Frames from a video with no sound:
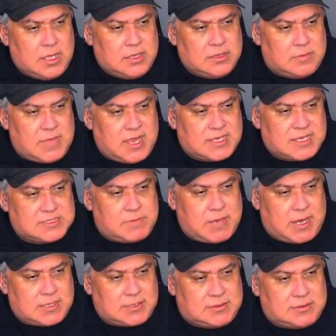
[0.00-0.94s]
The Max
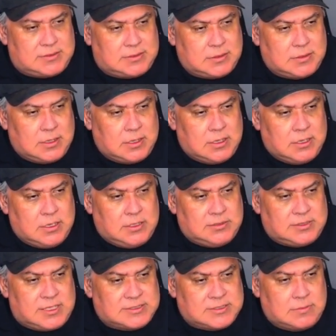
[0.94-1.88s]
Pack
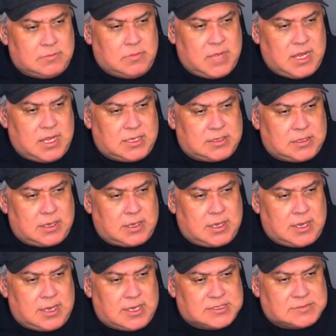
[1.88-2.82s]
doesn't make
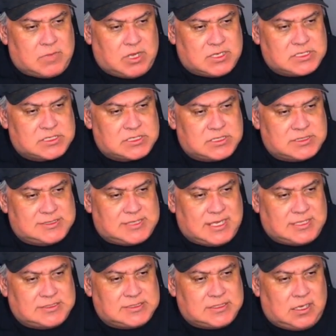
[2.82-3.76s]
as much
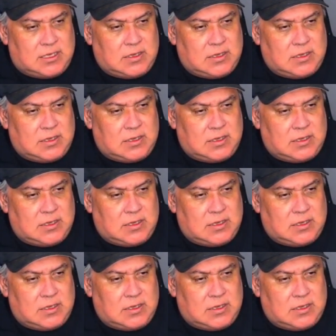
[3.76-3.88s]
sense